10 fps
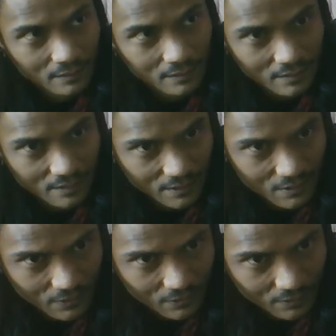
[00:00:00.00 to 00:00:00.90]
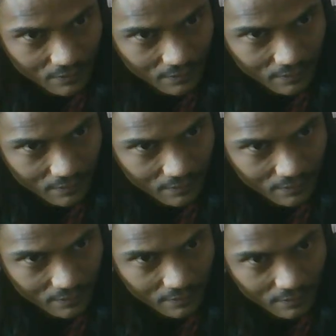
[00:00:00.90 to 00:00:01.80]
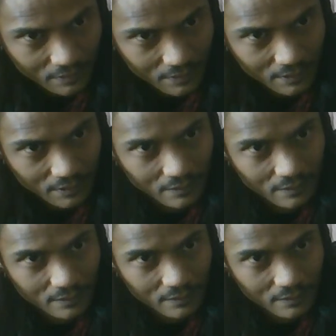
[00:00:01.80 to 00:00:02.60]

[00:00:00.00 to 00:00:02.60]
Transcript: Sigil. And then like